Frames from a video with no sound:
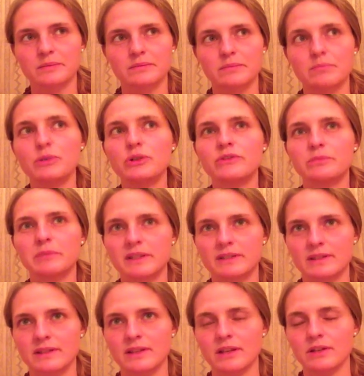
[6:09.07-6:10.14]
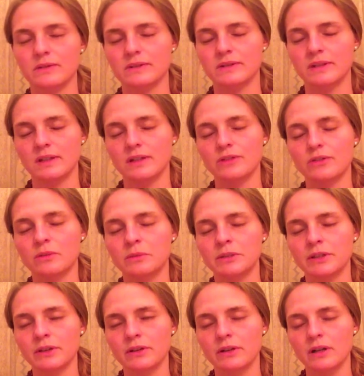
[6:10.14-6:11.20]
movements that you see in a normal
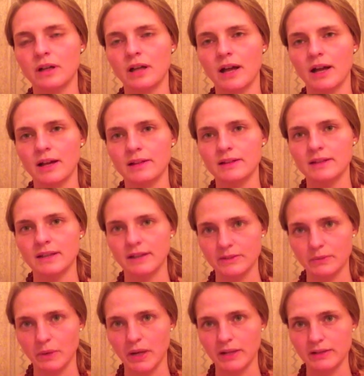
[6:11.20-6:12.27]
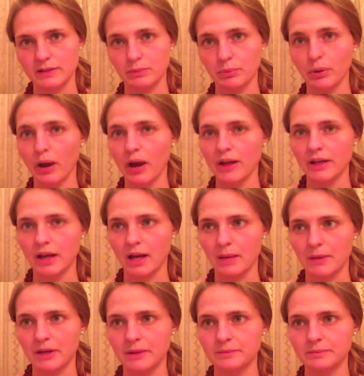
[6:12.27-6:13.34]
yoga class, as well as
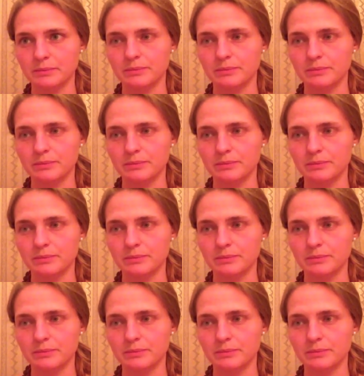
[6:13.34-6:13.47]
pranayama,